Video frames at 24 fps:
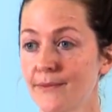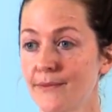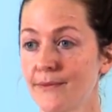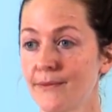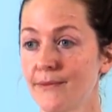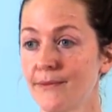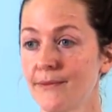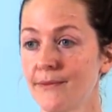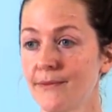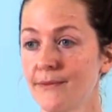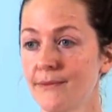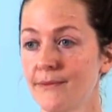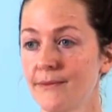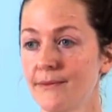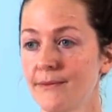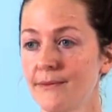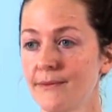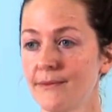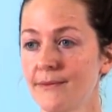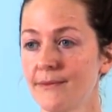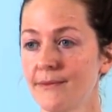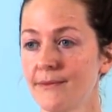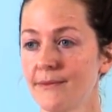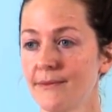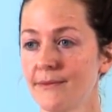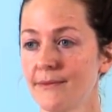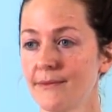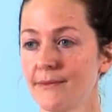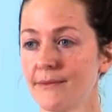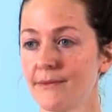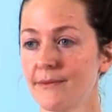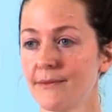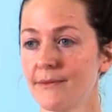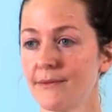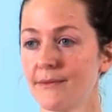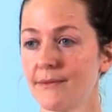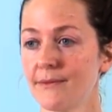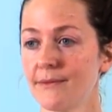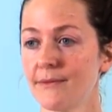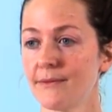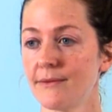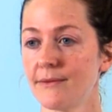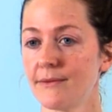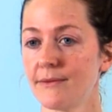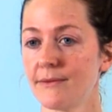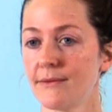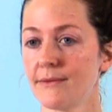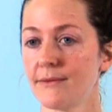
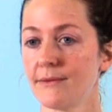Nothing is said.